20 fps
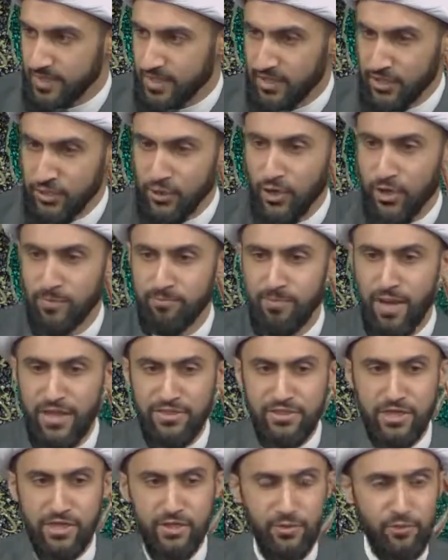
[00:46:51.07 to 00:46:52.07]
Your
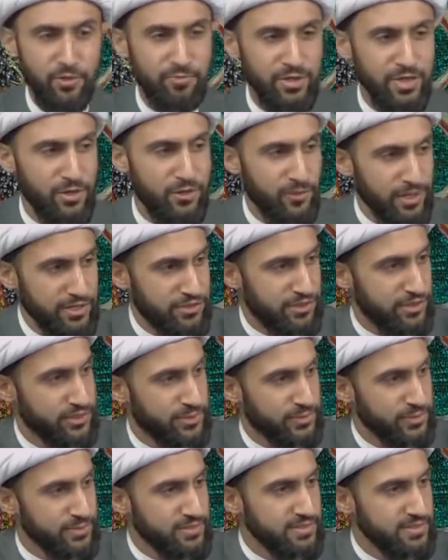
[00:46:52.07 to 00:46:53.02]
mother will be with you.